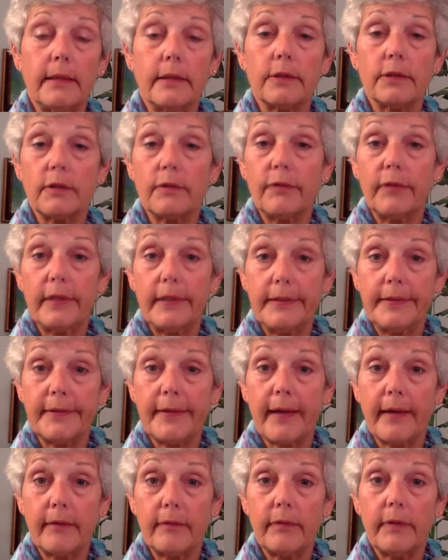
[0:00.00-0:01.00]
There's a funny
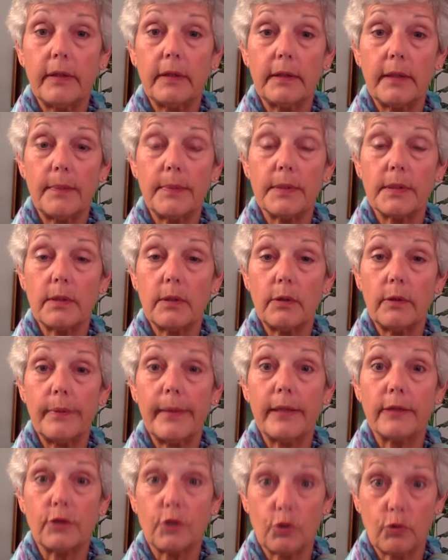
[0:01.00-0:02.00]
Seinfeld episode
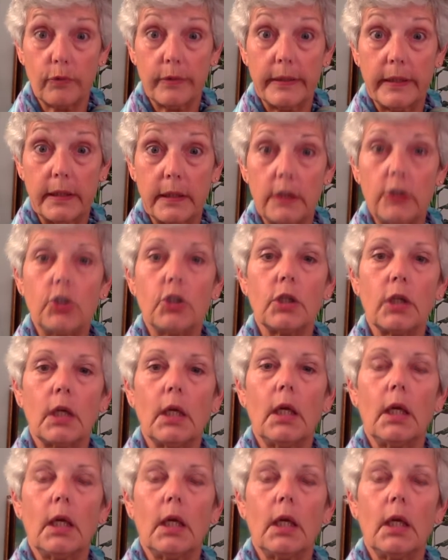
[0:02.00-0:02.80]
about shrinkage.